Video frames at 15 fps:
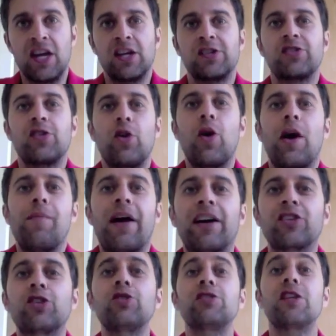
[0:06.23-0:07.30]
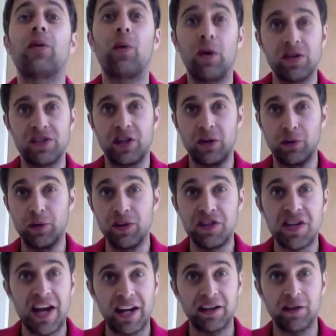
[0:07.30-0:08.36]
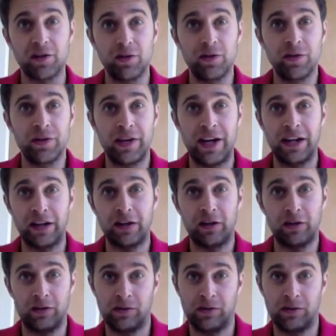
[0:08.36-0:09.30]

So I'm not choosing words that are really technical that,